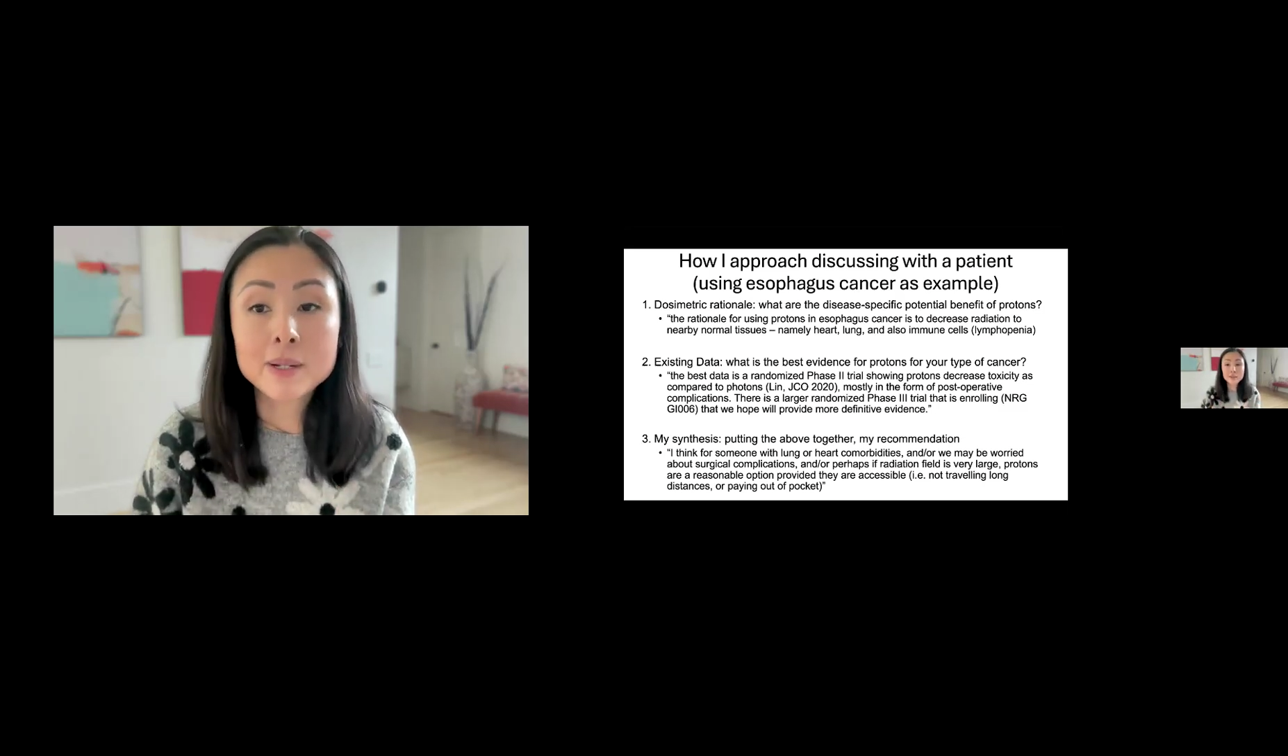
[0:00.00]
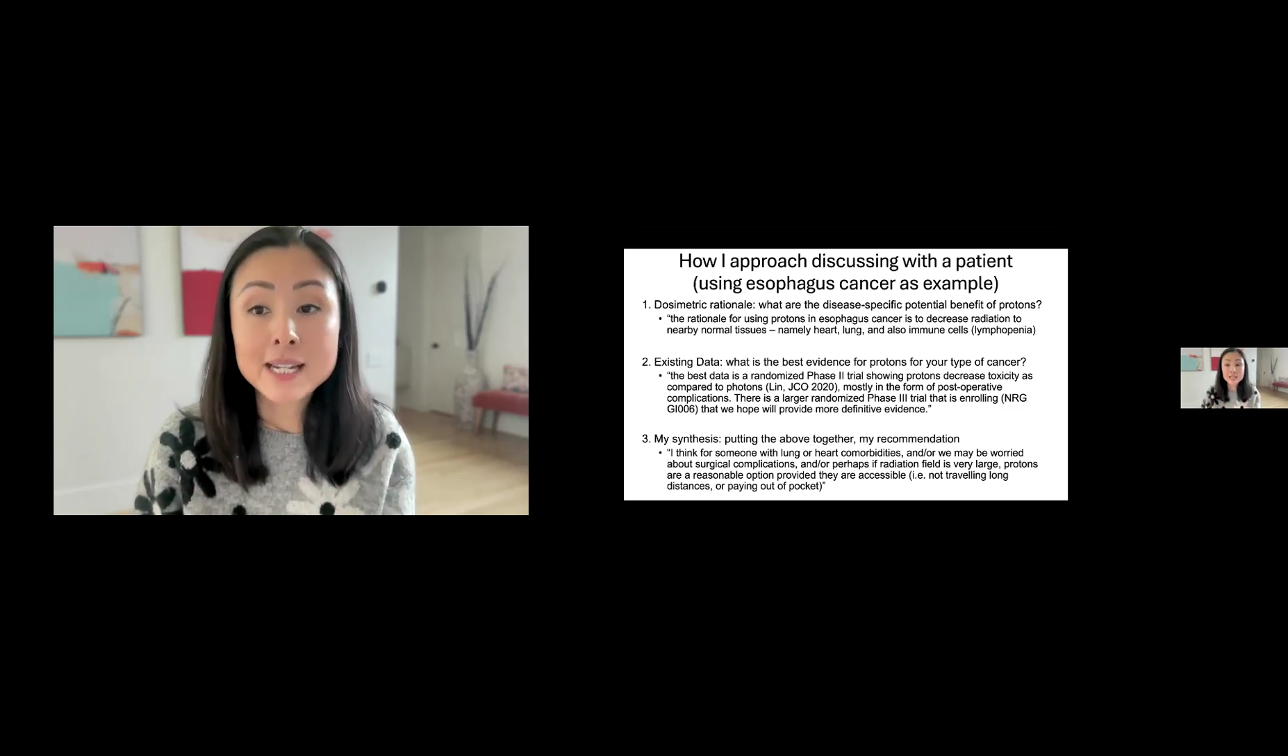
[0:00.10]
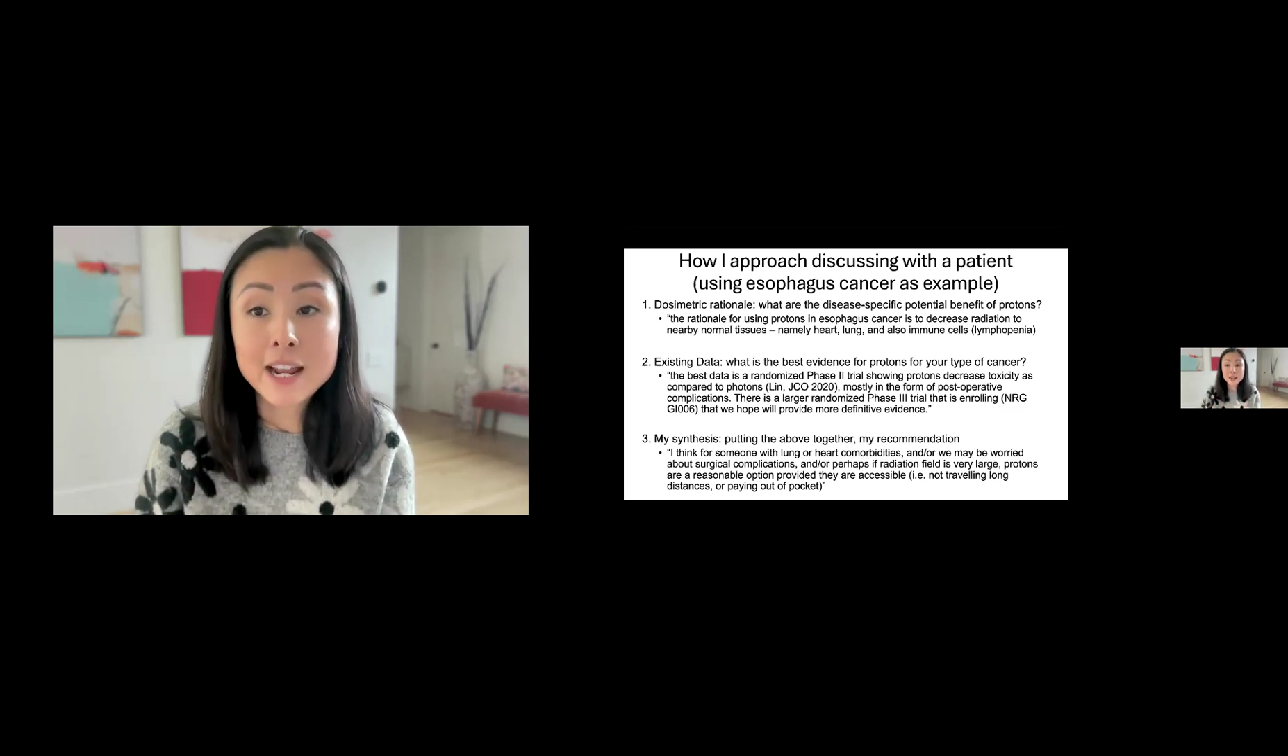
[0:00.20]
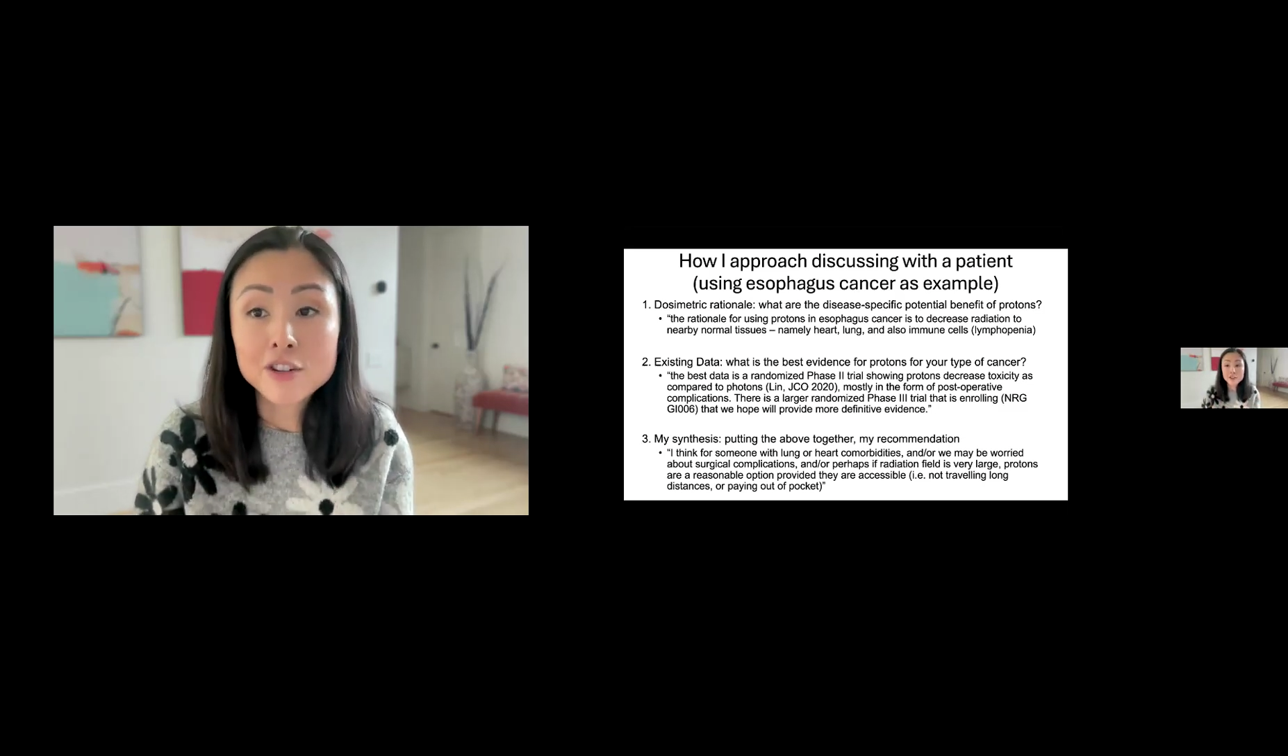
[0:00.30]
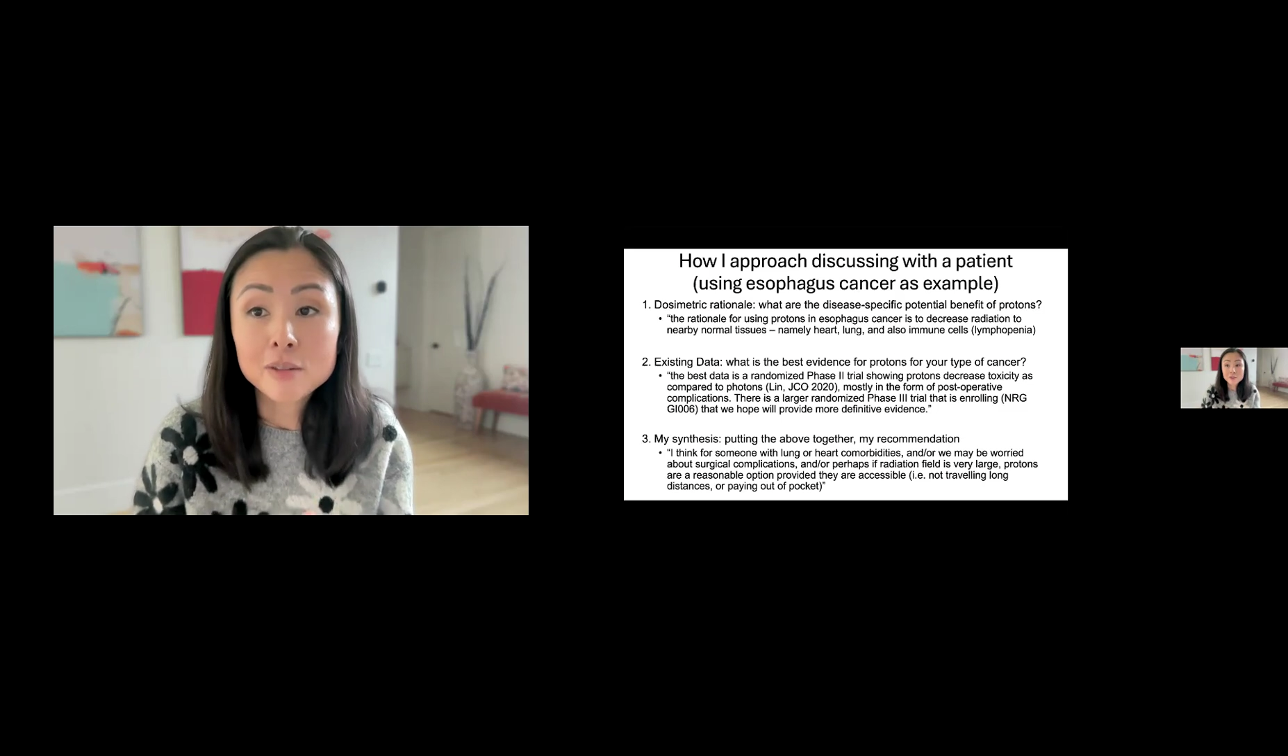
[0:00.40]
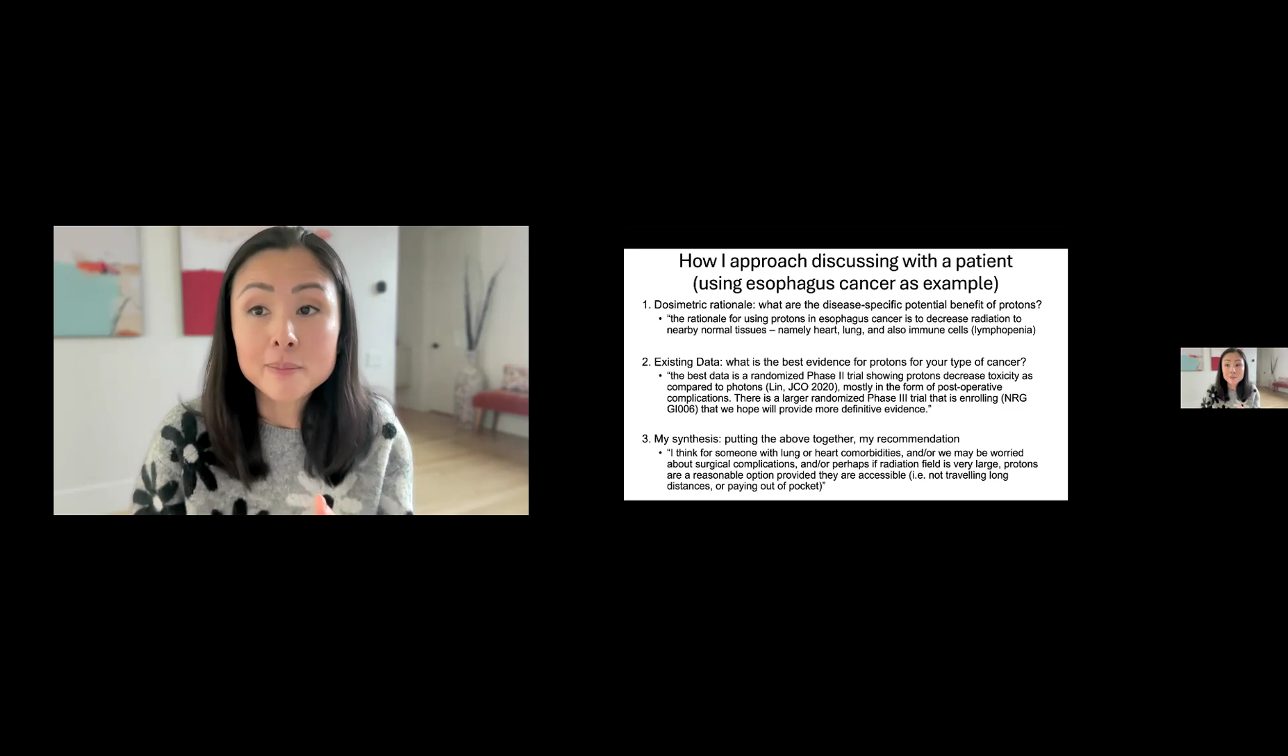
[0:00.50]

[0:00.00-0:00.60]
potential